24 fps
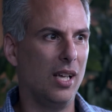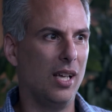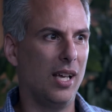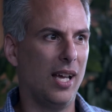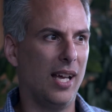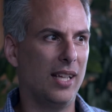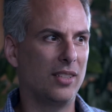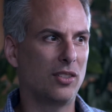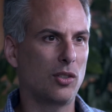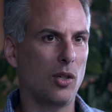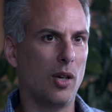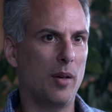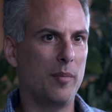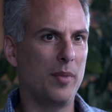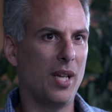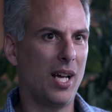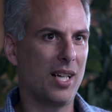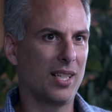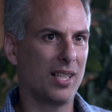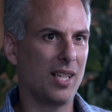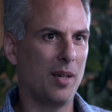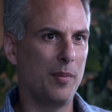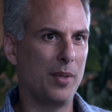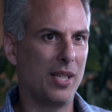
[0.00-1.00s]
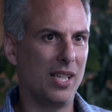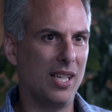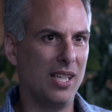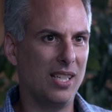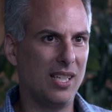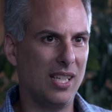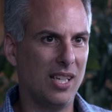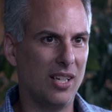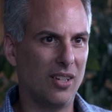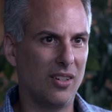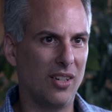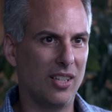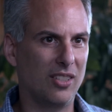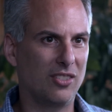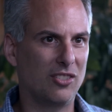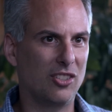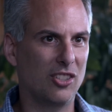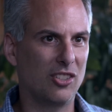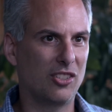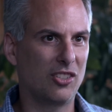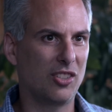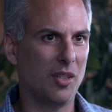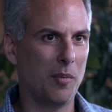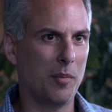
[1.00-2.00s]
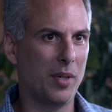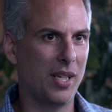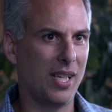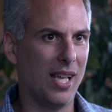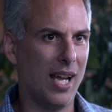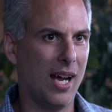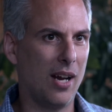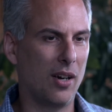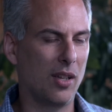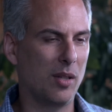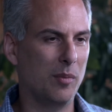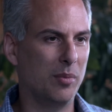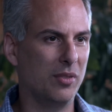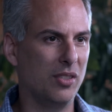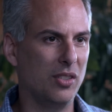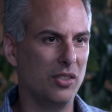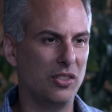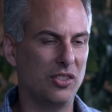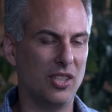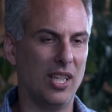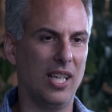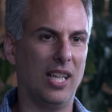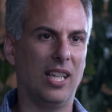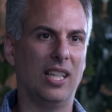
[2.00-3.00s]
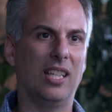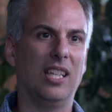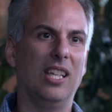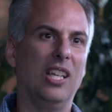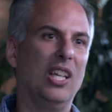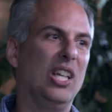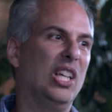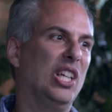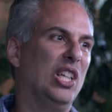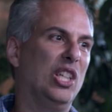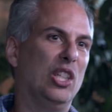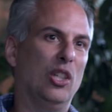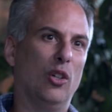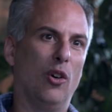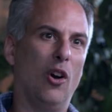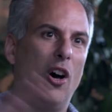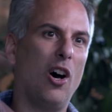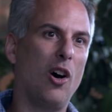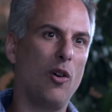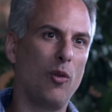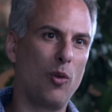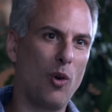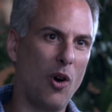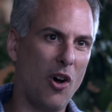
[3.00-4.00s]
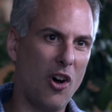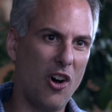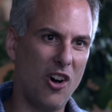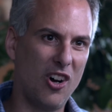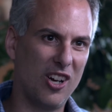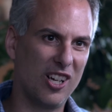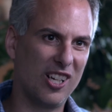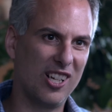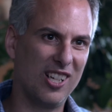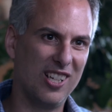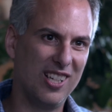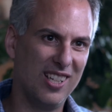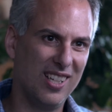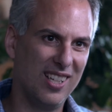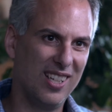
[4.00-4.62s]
And so I'm not coming in here as just somebody out of the blue saying, you're all wrong,